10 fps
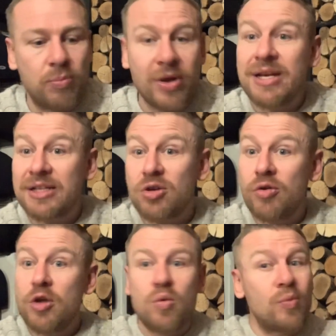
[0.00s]
But in
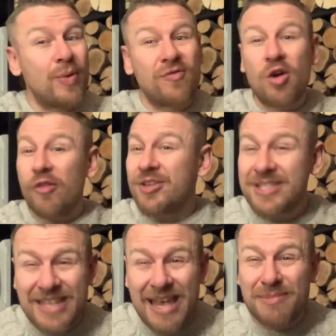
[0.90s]
Natoryu, we've got the
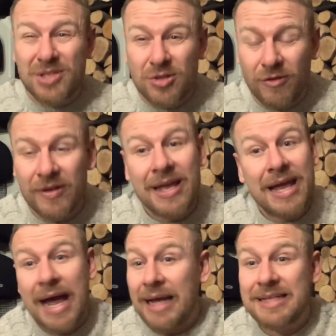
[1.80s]
same stuff.
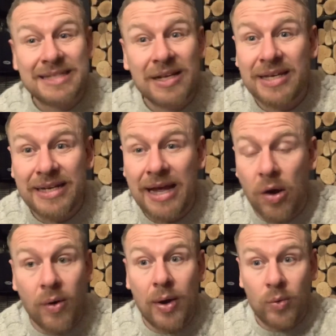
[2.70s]
I can tell you
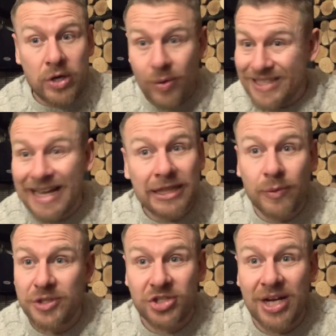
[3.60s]
now, we know exactly
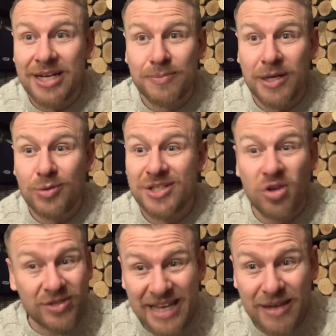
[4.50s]
which Chinese manual it's
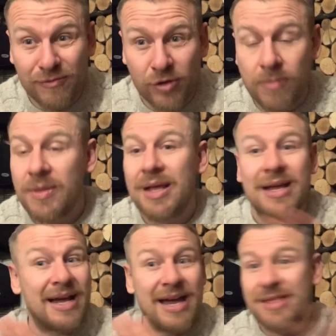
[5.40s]
all taken from
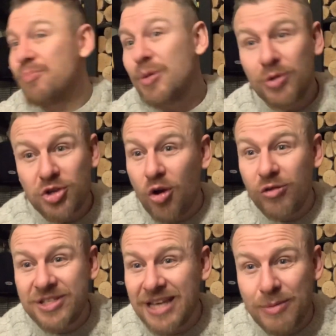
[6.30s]
and they're pretty much all
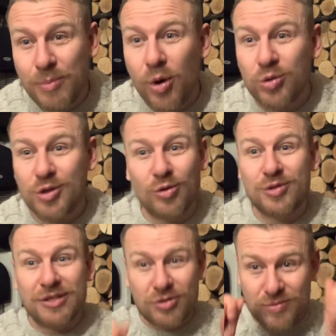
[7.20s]
the same in most schools.
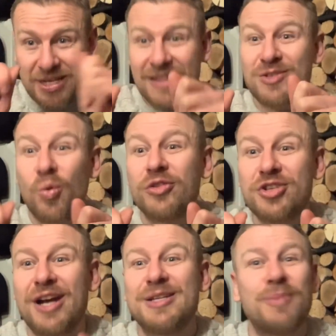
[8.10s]
They just take this one
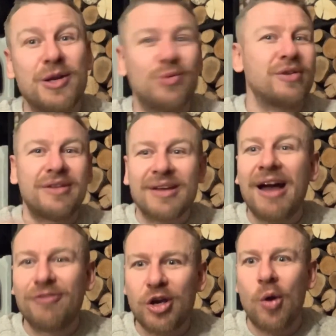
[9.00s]
Chinese manual and they
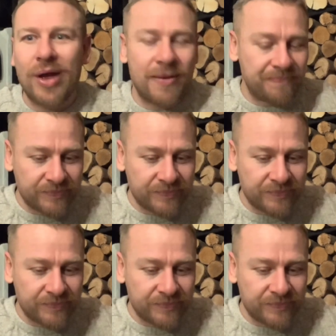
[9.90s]
have a go at it.